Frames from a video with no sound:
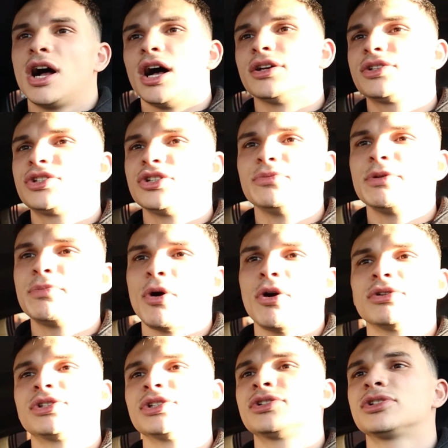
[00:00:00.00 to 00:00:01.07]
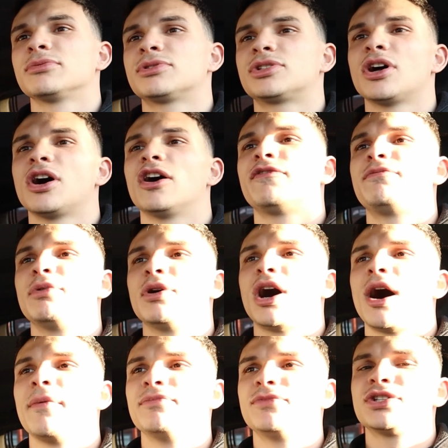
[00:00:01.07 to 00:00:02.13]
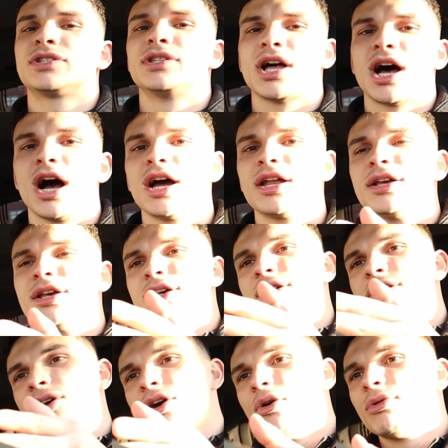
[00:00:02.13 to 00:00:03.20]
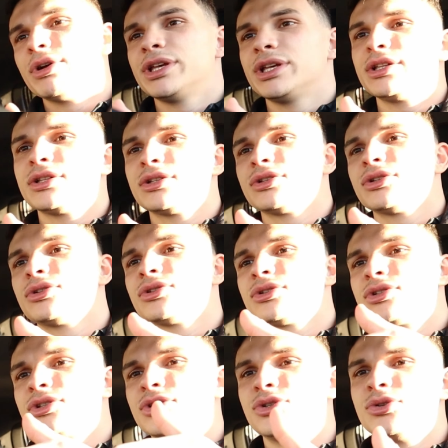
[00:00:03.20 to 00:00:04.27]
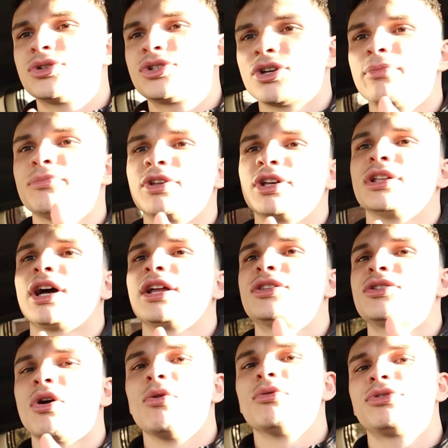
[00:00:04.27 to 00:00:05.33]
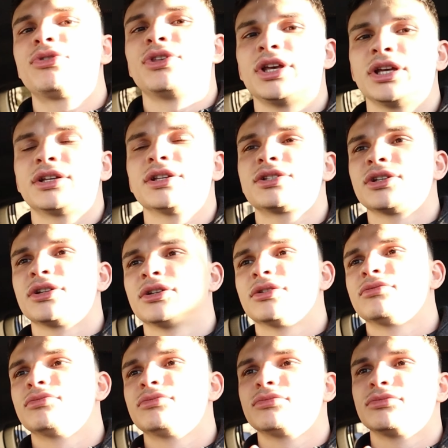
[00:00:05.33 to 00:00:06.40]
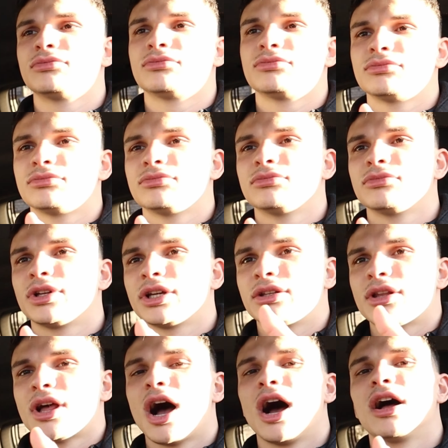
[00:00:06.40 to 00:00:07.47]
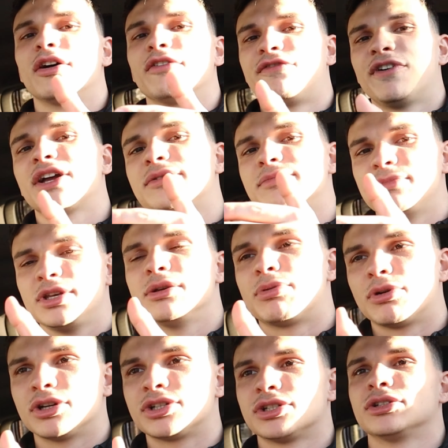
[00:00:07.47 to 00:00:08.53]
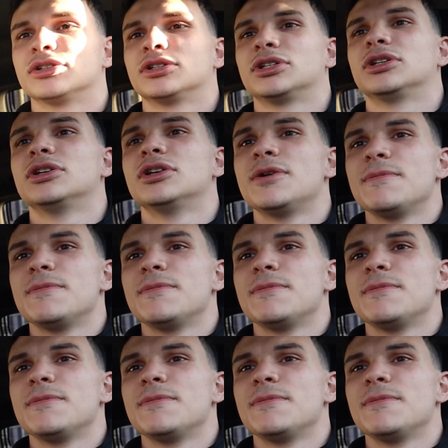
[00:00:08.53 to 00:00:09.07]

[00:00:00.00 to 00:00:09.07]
I'll still be posting some stuff, but I'm just not going to do something I don't think is going to like not affect me personally.